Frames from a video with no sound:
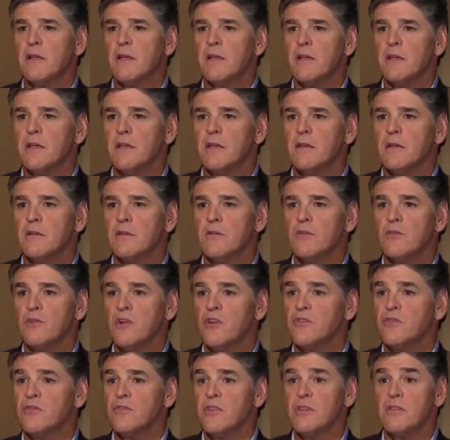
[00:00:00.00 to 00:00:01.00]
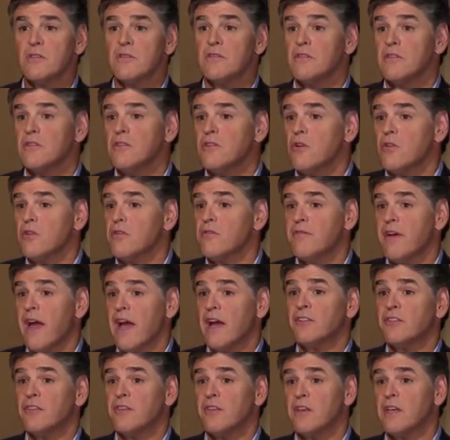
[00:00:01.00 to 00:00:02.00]
Lee, who didn't know the
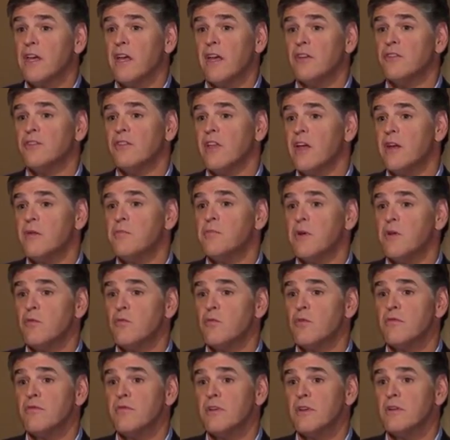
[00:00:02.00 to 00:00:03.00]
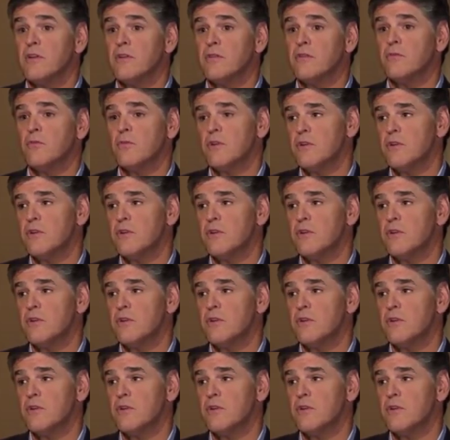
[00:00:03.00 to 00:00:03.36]
facts of the case, they hadn't been revealed?